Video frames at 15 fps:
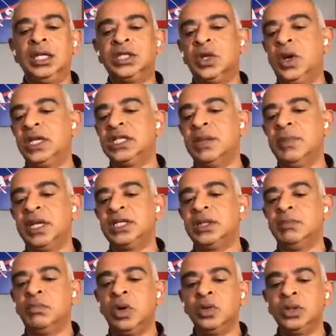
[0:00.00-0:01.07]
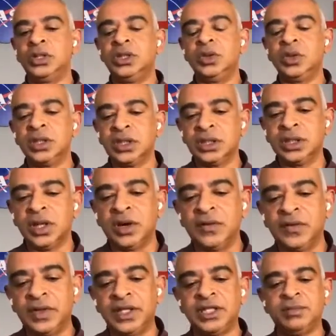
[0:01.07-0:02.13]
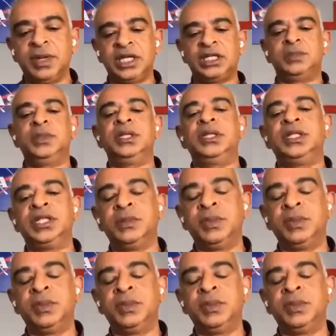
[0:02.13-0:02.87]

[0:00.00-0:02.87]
So as I mentioned, most users of these measurements